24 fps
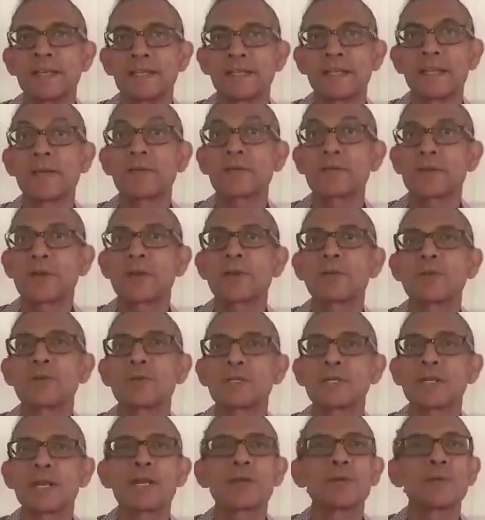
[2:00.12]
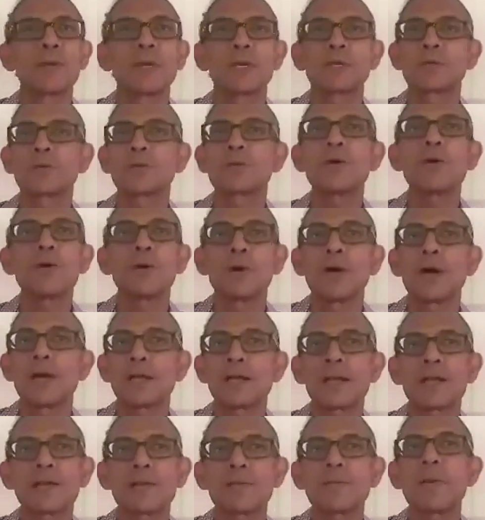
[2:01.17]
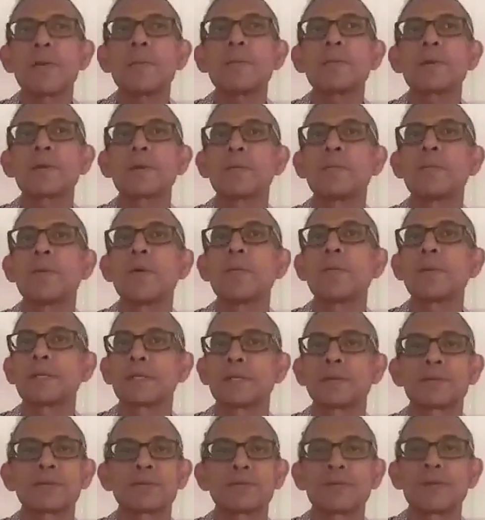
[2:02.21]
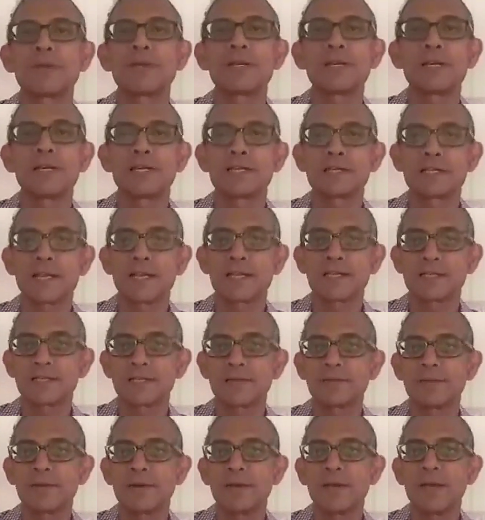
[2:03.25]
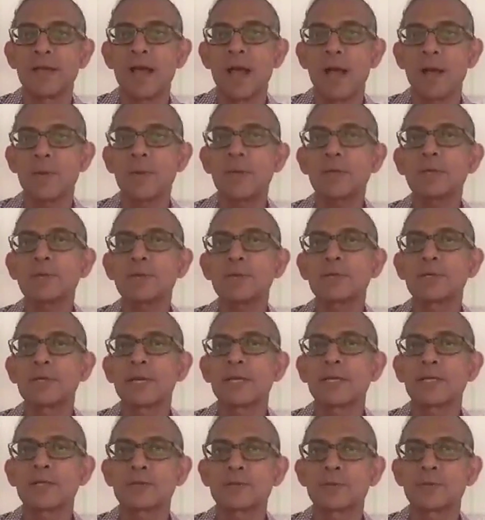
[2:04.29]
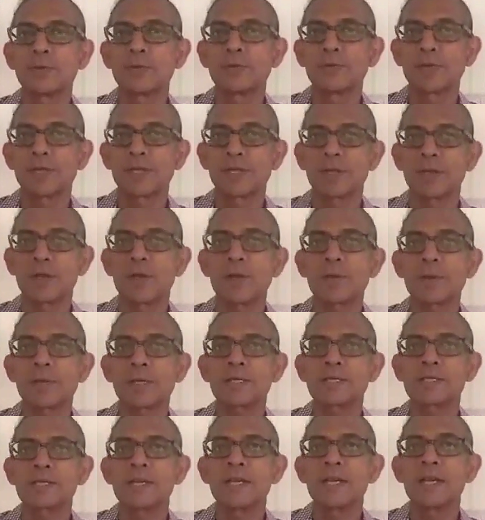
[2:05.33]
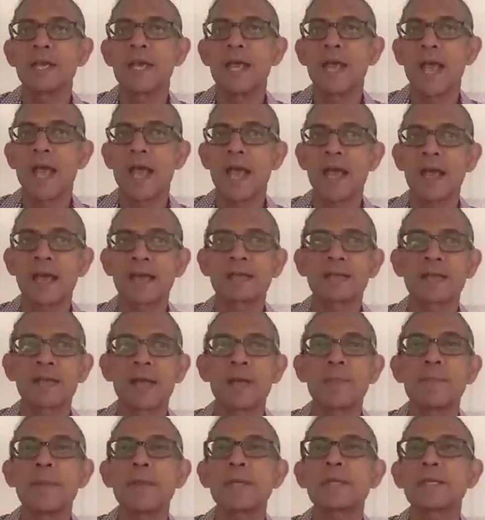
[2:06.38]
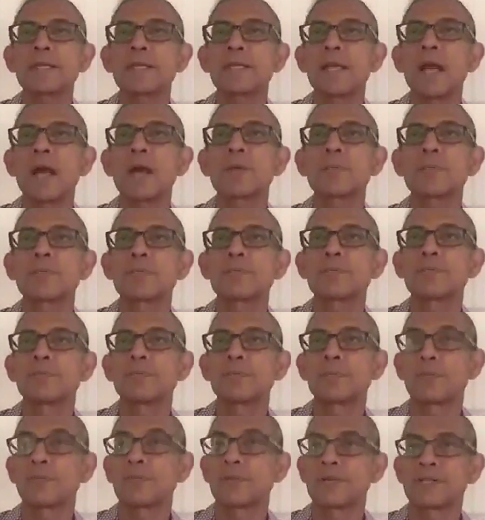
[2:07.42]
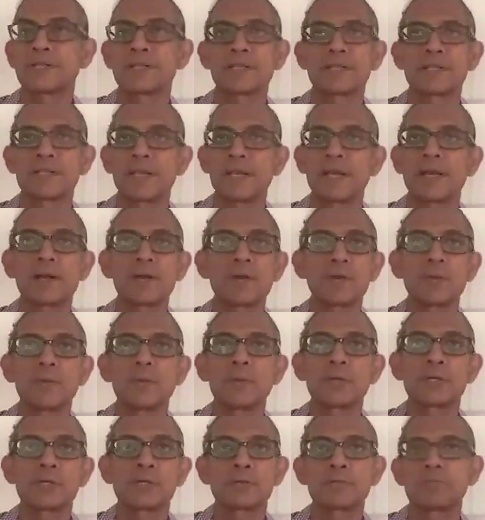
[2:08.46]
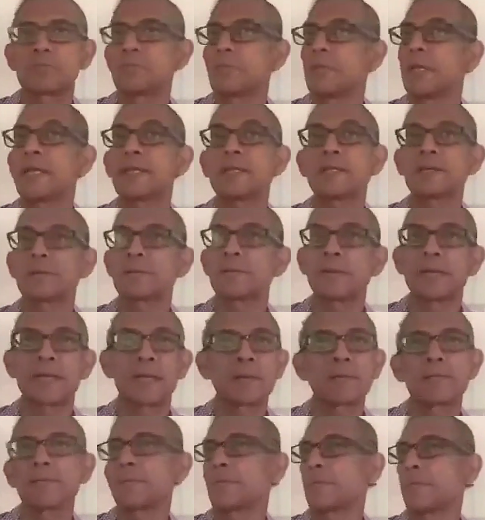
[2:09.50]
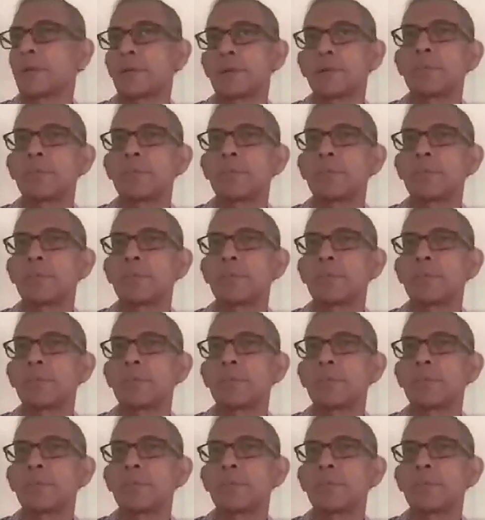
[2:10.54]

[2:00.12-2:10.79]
I was trying to decide where to go. And I remember a moment that was very decisive. I went to the Delhi School of Economics and I met a young professor there who later became